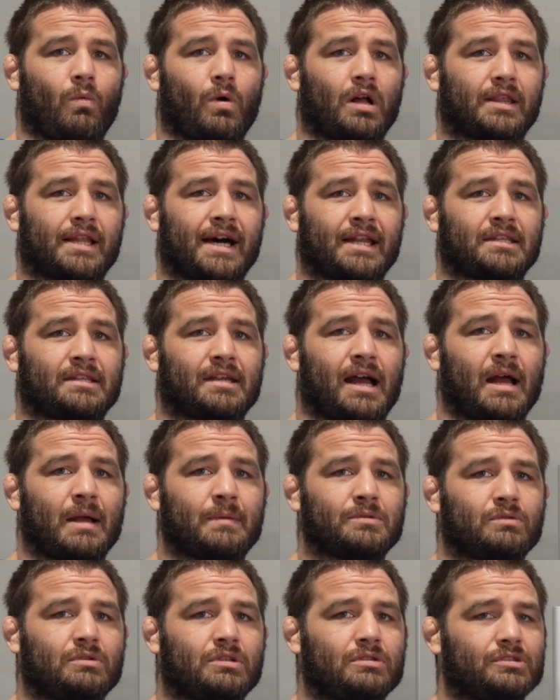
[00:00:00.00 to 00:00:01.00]
A lot of
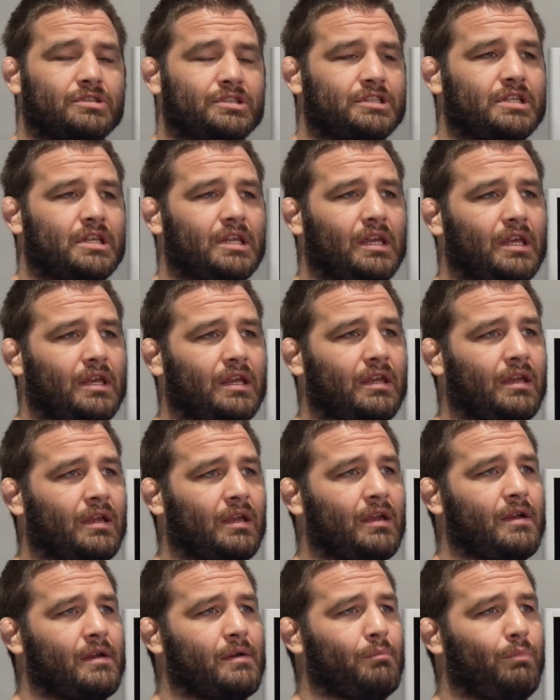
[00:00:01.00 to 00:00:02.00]
times when you see
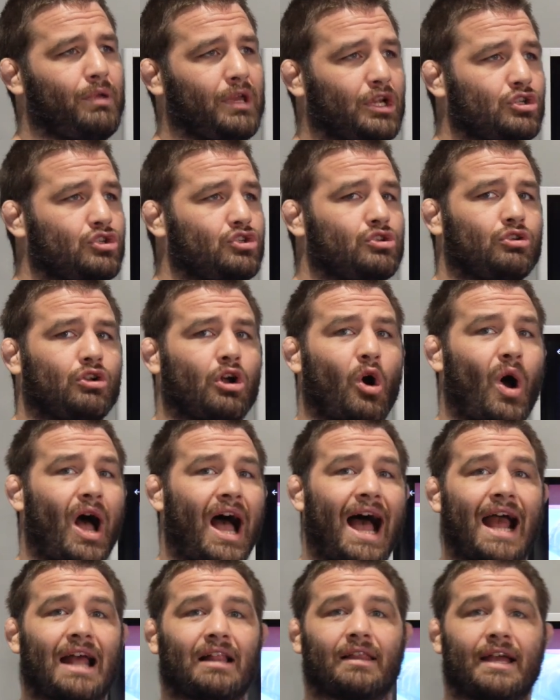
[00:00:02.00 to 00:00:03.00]
big judo
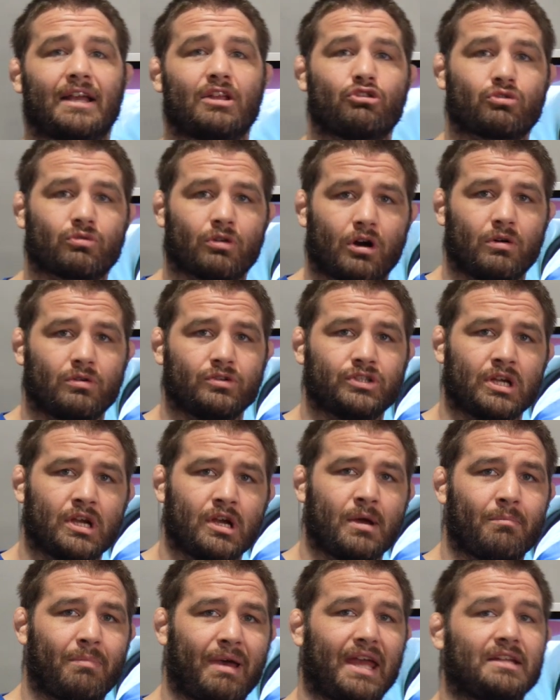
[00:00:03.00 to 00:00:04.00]
highlight throws,
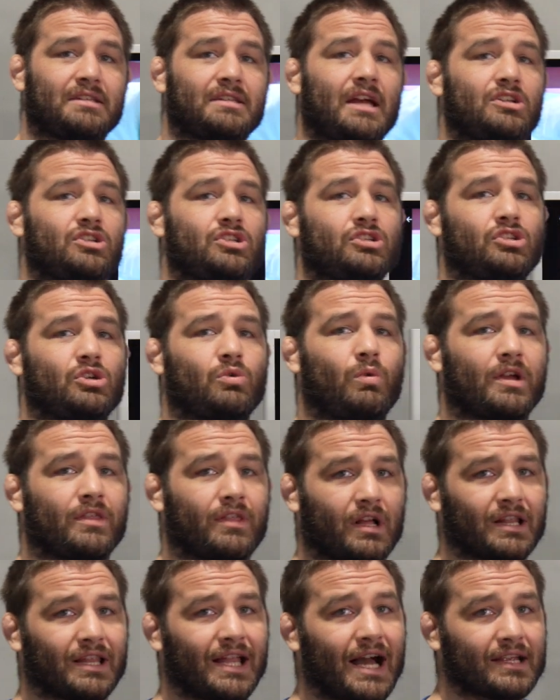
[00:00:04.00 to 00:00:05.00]
pay attention to where
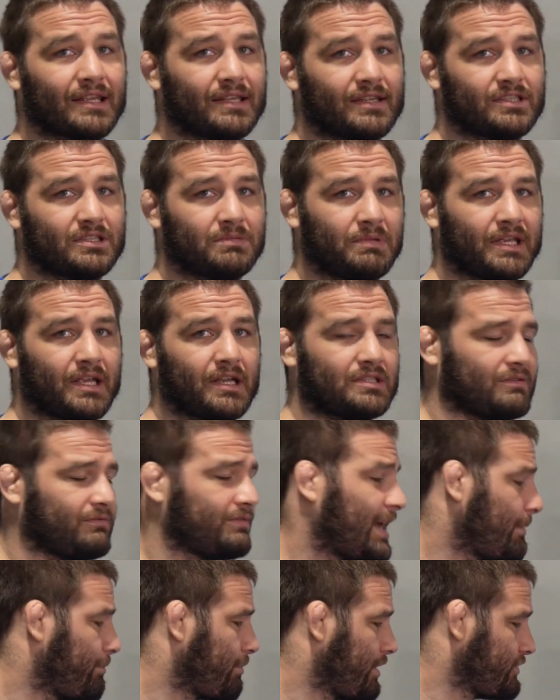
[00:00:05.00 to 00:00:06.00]
the clock is, because if
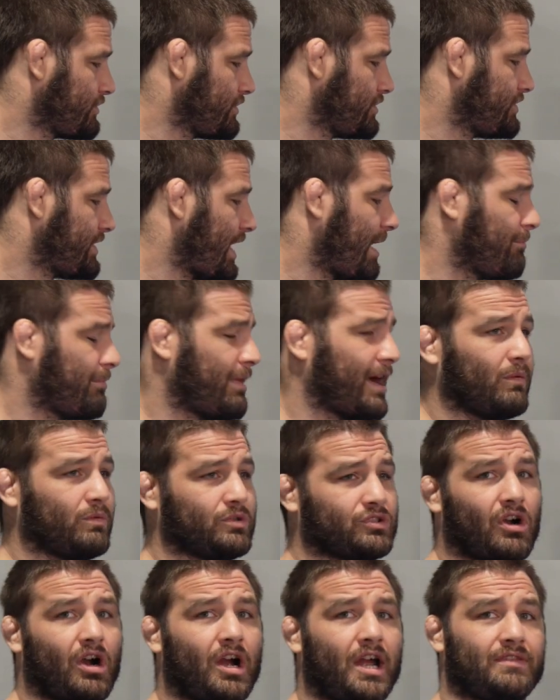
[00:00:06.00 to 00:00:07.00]
that person's down by
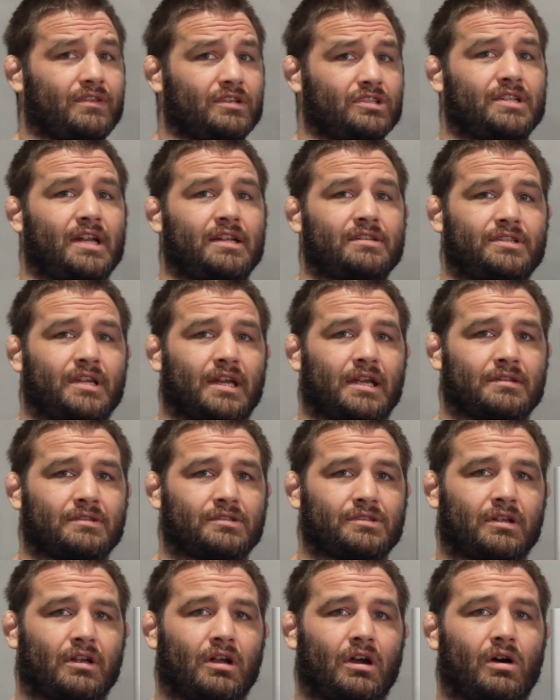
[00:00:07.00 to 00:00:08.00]
Wazari and there's 10
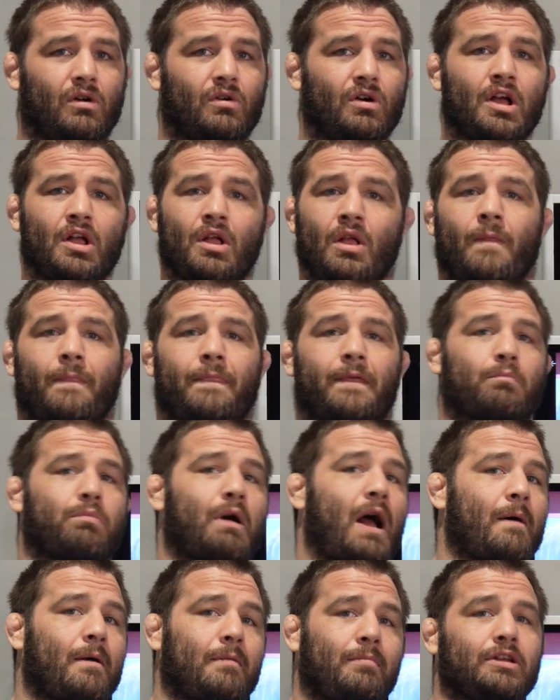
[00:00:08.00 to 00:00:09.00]
seconds to go, they're
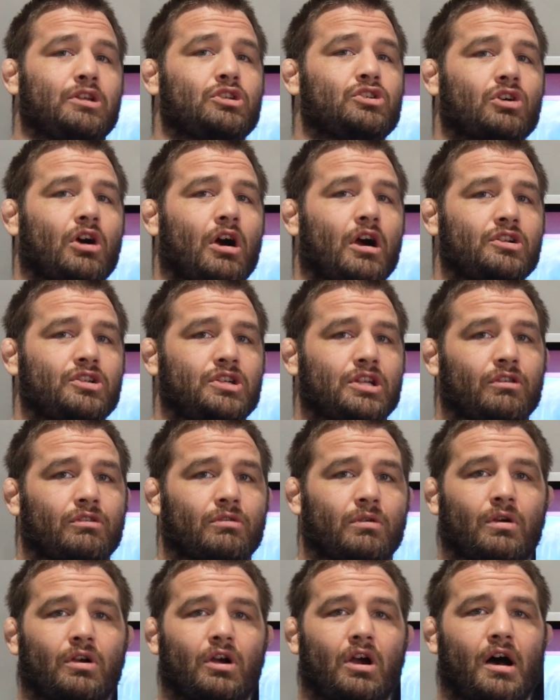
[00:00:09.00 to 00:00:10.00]
probably charging,
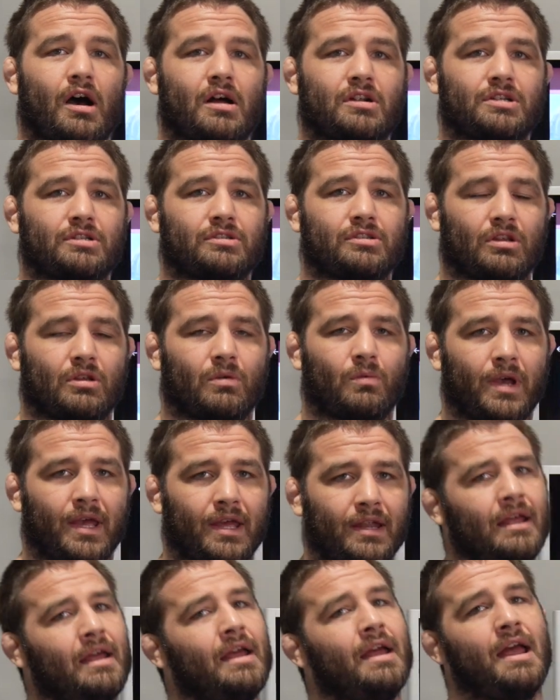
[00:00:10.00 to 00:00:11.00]
throwing caution to the
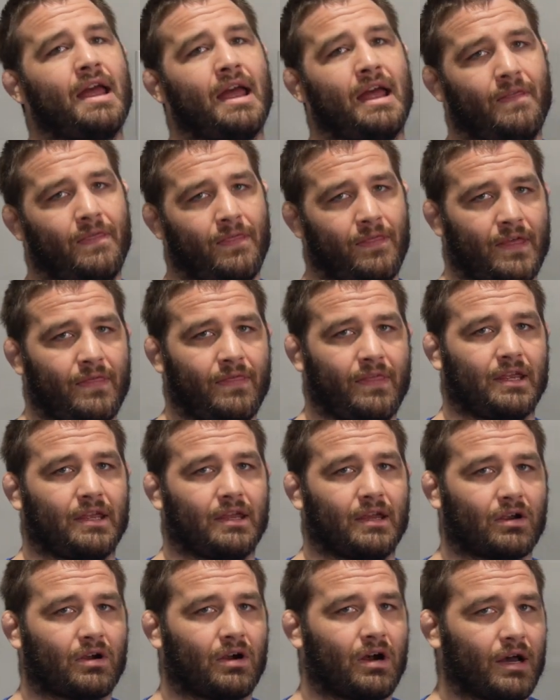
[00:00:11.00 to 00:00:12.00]
wind, and then they
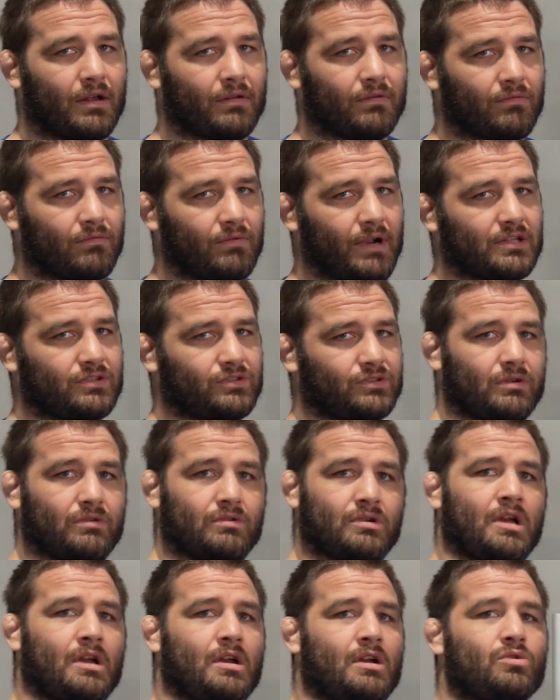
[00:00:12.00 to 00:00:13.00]
get caught, right? So
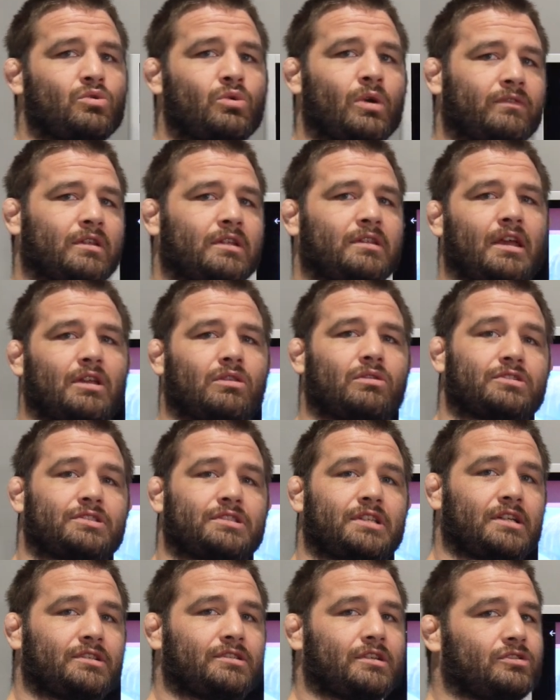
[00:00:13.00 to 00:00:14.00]
you have to take those
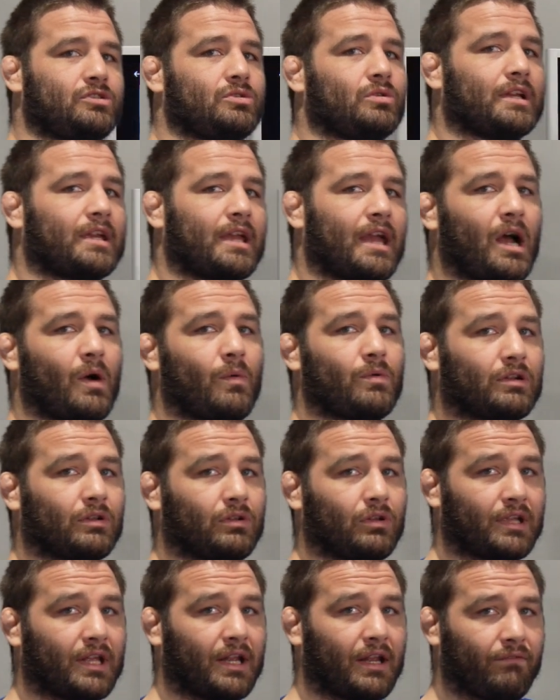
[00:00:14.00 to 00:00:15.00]
things into account when you're
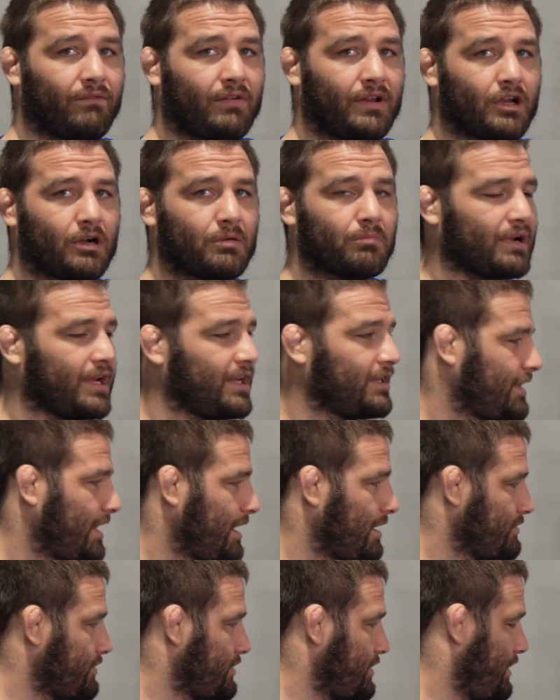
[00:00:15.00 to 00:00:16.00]
looking at video
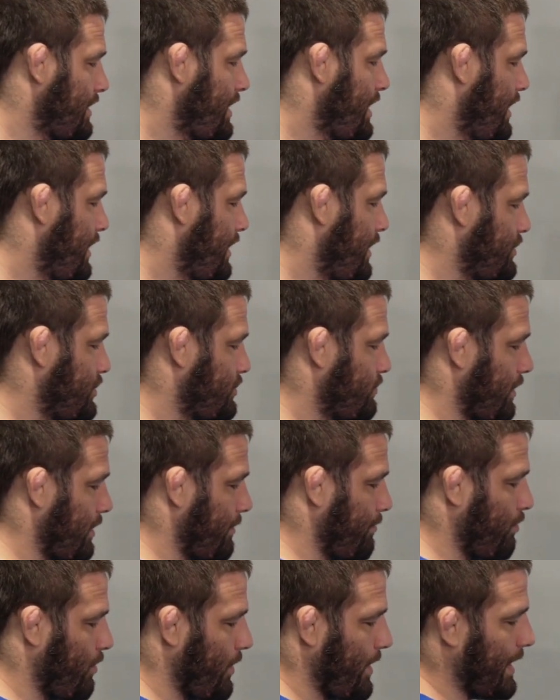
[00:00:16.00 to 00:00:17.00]
breakdowns. And I just
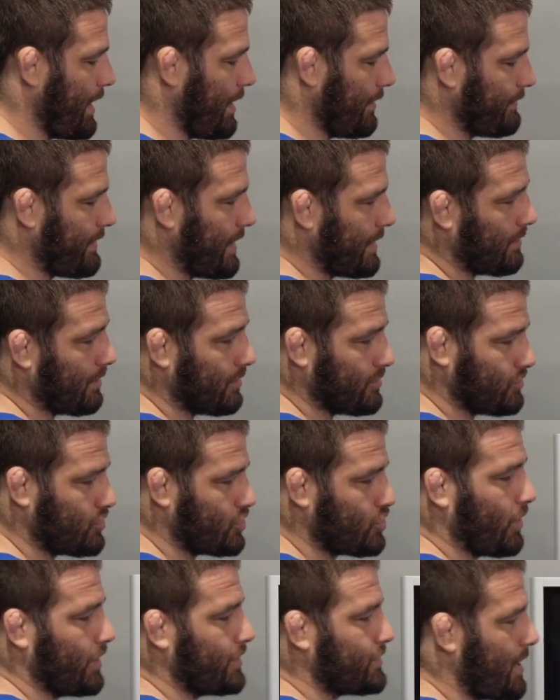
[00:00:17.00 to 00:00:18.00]
want to point out that there's
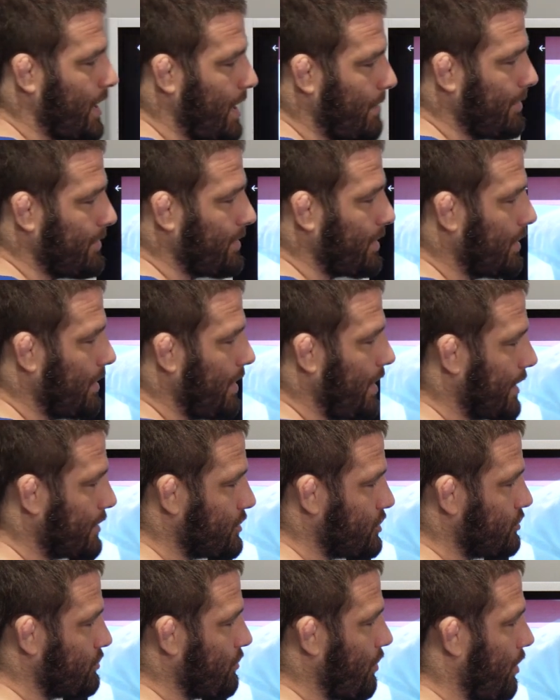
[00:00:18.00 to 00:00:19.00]
short time on the clock.
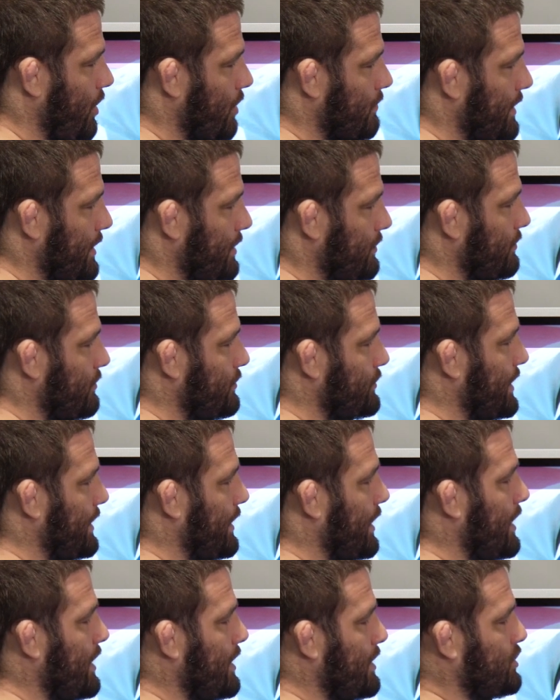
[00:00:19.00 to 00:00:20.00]
She's already
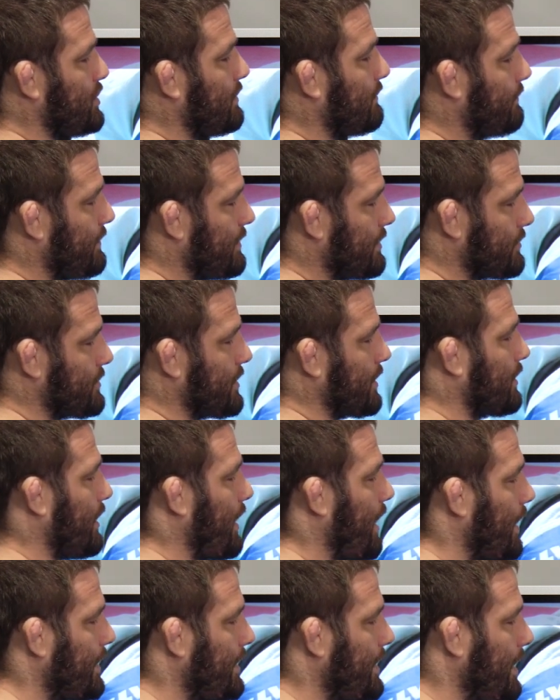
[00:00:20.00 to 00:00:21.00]
losing. She feels the
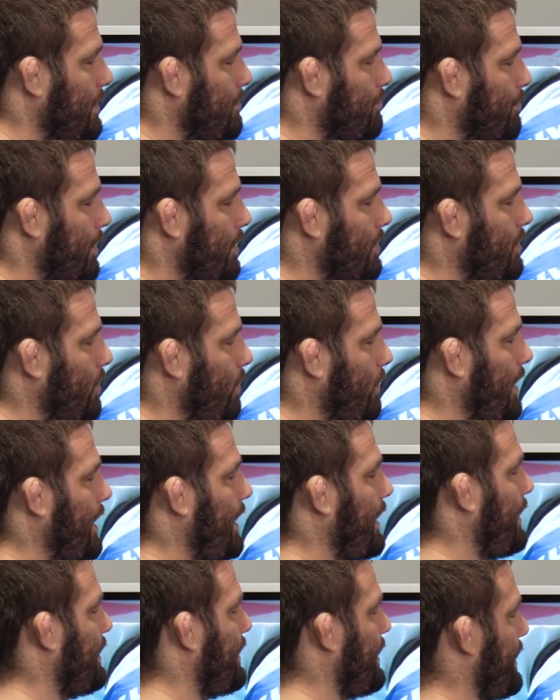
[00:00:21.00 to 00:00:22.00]
clock getting burned
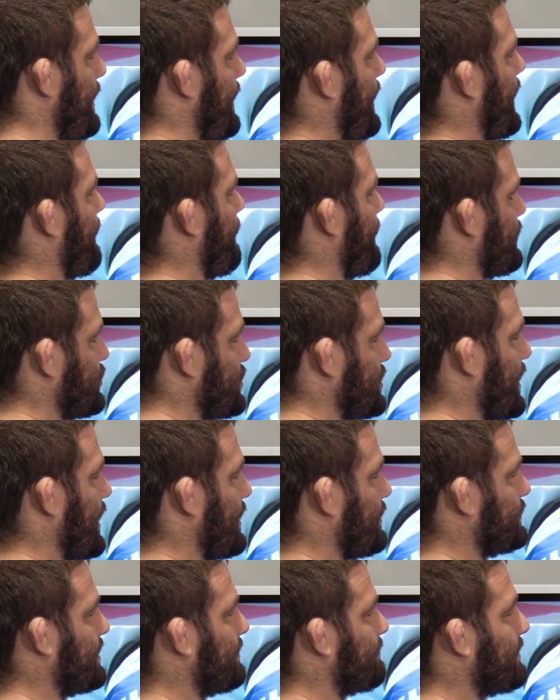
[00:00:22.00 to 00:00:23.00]
away, and then she
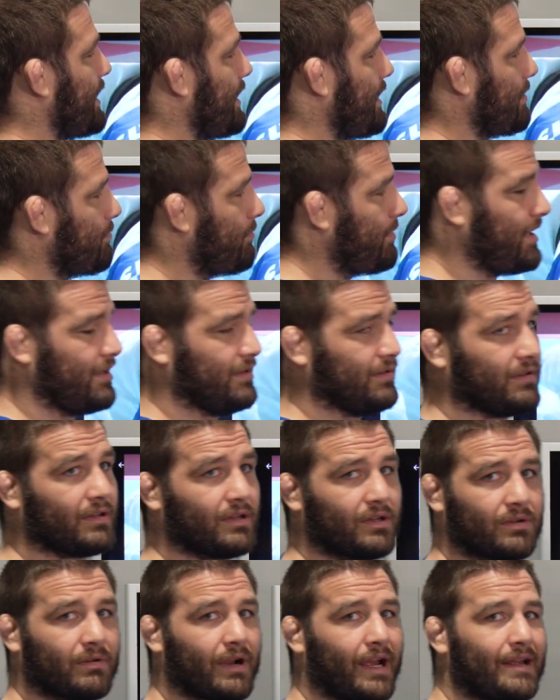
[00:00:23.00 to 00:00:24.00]
ends up getting pinned,
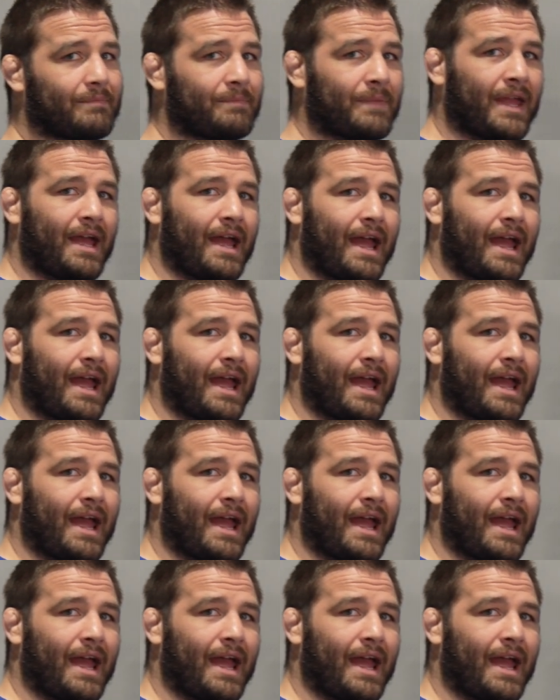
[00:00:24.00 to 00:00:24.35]
right?